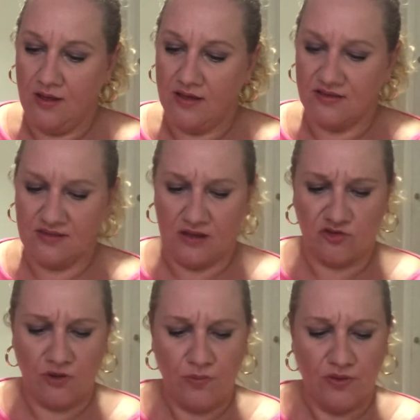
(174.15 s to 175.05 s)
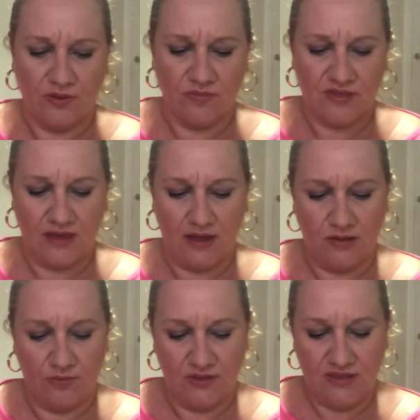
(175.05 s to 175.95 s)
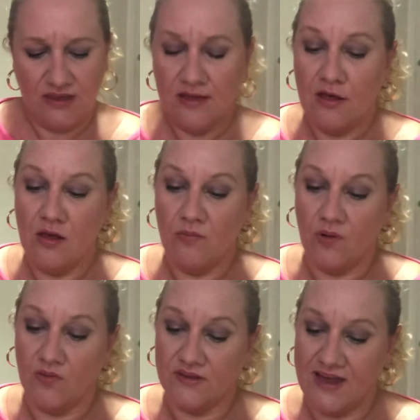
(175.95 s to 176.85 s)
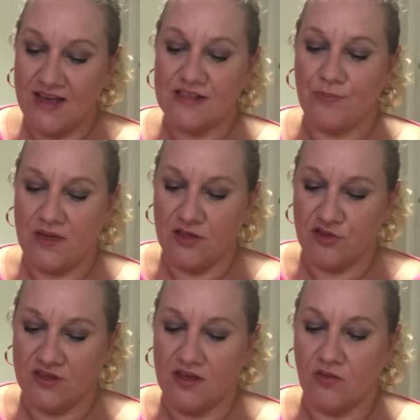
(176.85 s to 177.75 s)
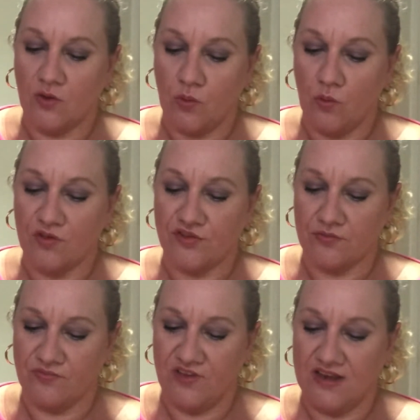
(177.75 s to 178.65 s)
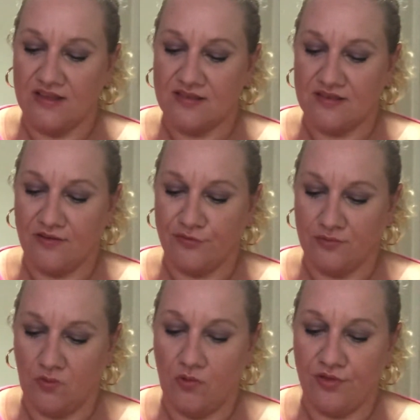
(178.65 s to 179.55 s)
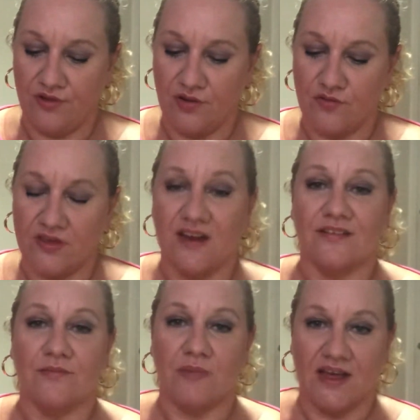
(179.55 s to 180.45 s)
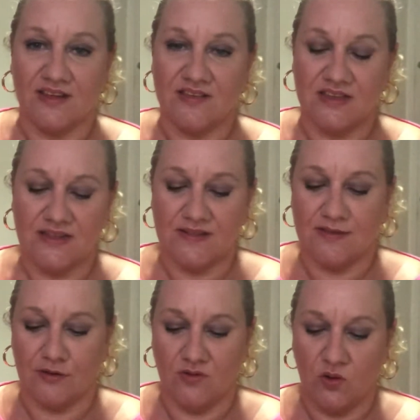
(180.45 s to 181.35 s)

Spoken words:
It doesn't attribute them to anybody, but on the next page you get the quotes from various different authors and magazines and